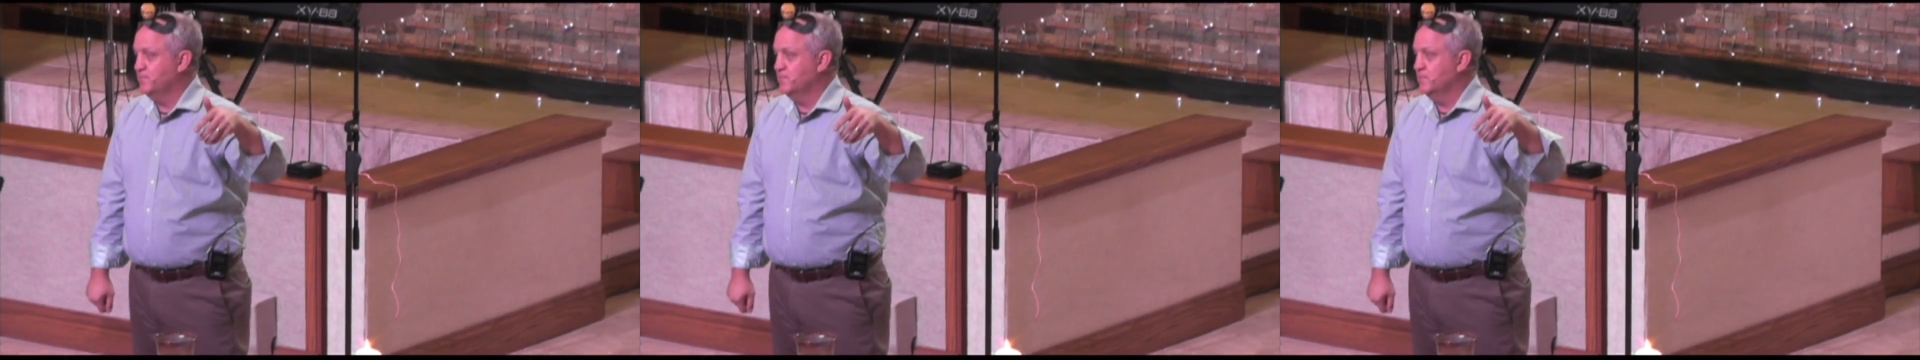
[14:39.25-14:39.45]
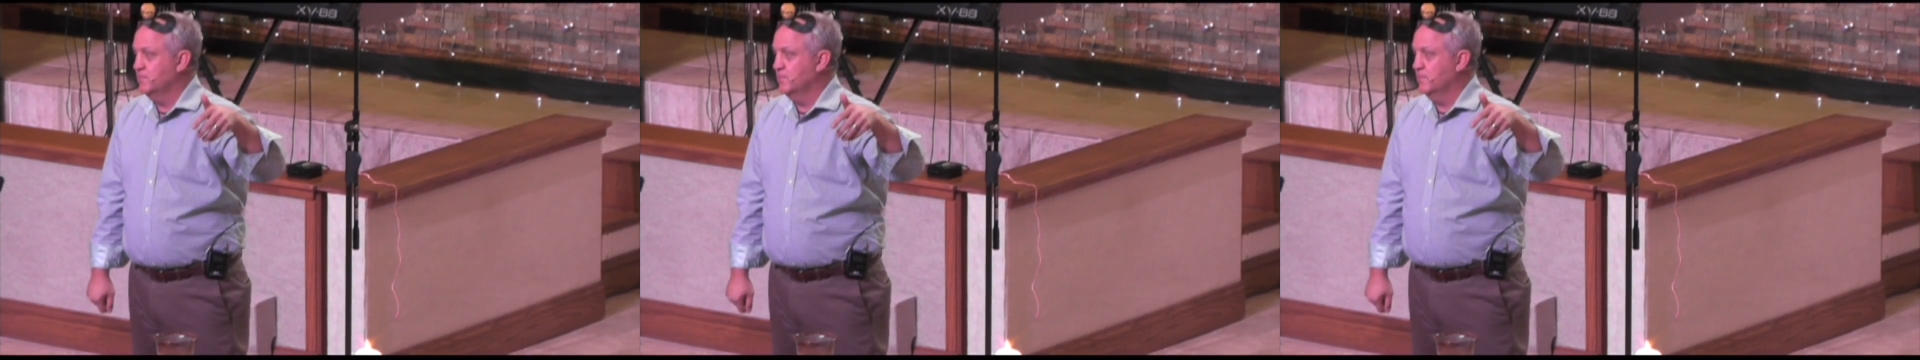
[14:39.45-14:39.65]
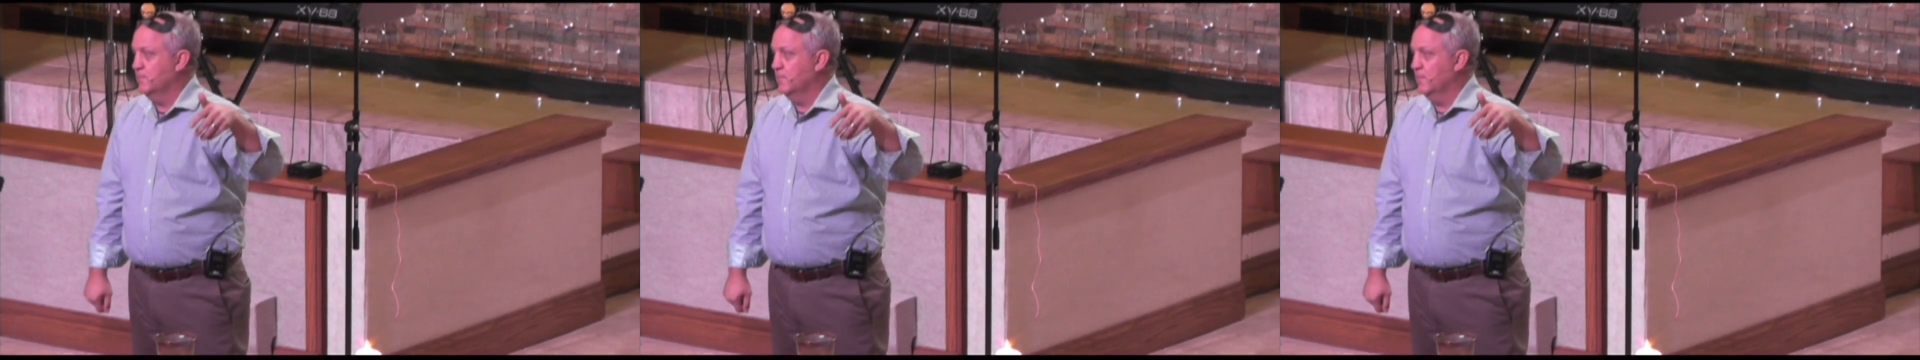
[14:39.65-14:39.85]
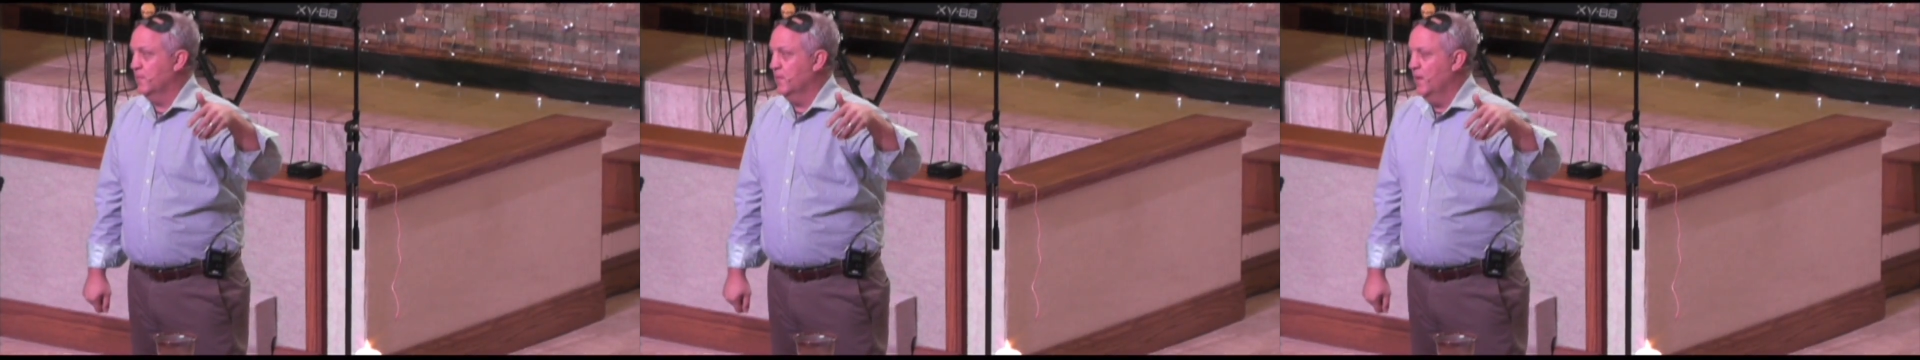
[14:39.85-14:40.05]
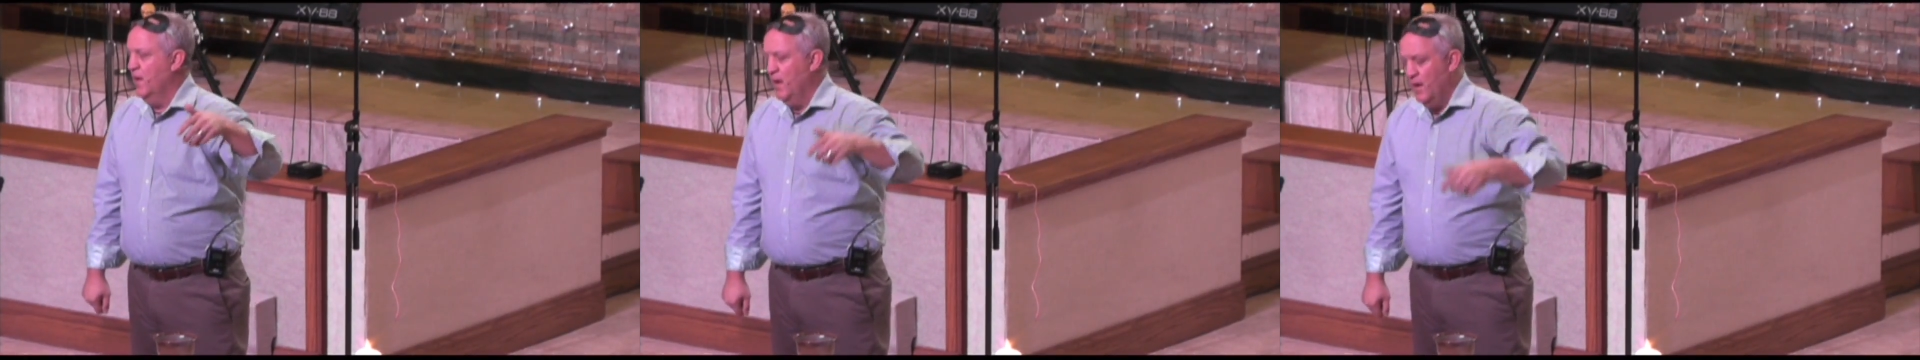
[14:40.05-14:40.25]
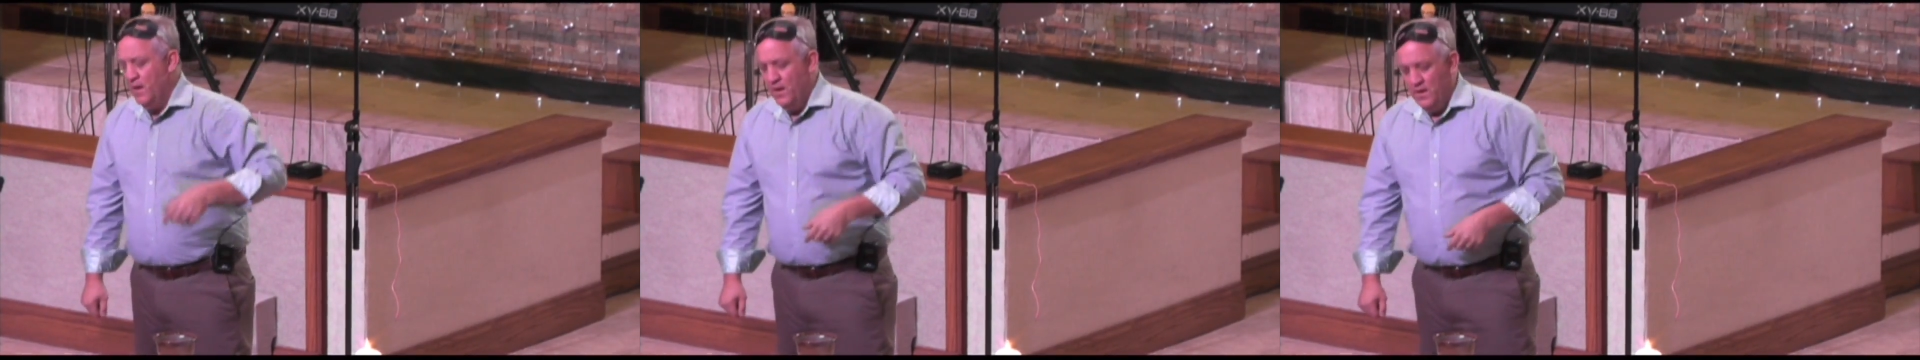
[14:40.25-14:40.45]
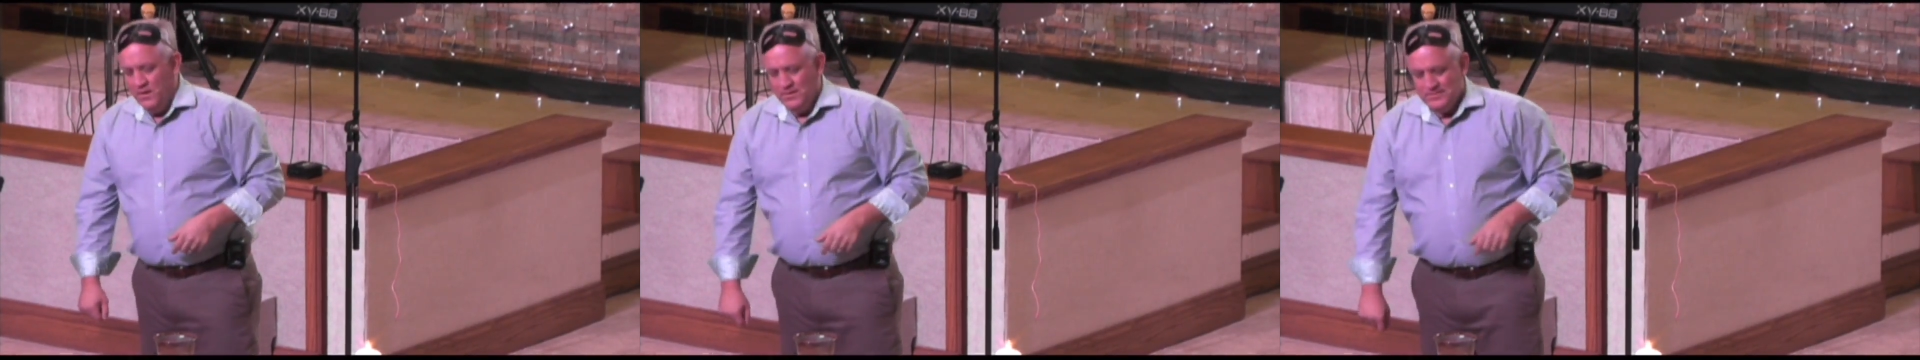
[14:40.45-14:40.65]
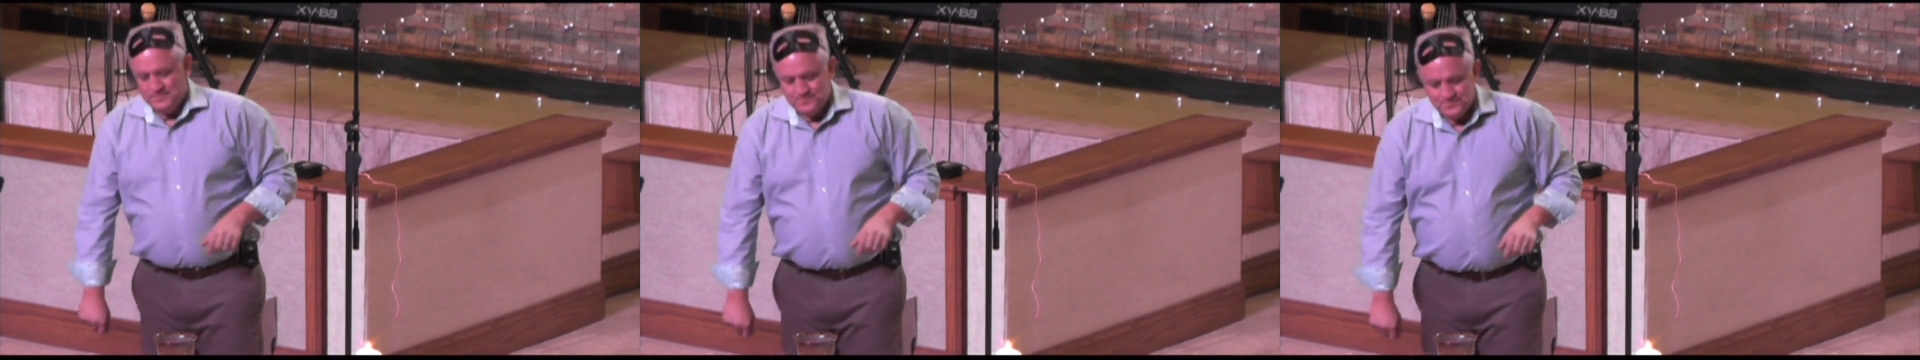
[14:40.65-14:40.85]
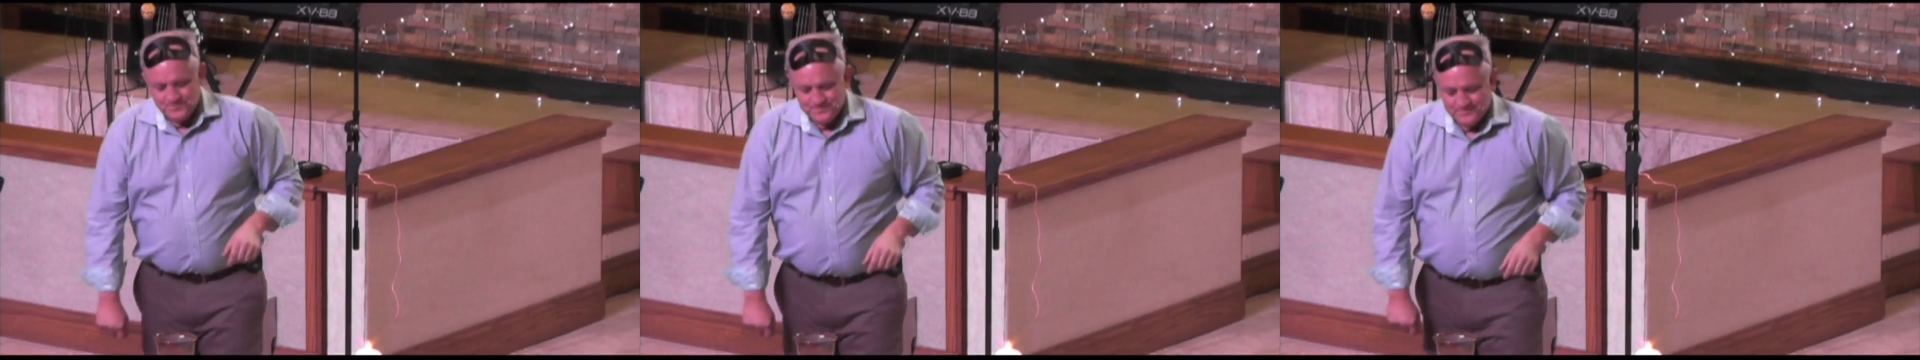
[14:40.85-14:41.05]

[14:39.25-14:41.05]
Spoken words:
(silence)